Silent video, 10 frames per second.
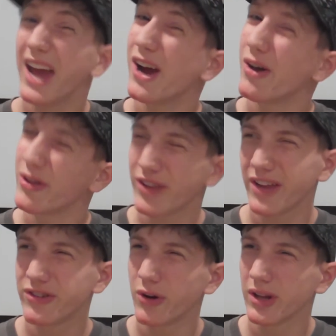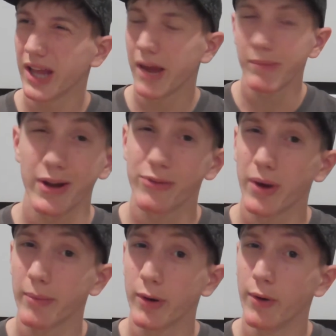I know those last 2 are lame, but it's
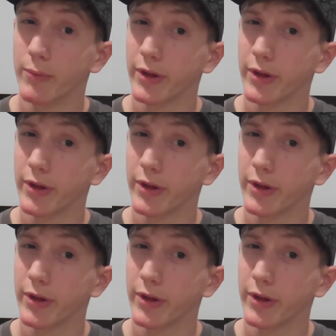what I'm going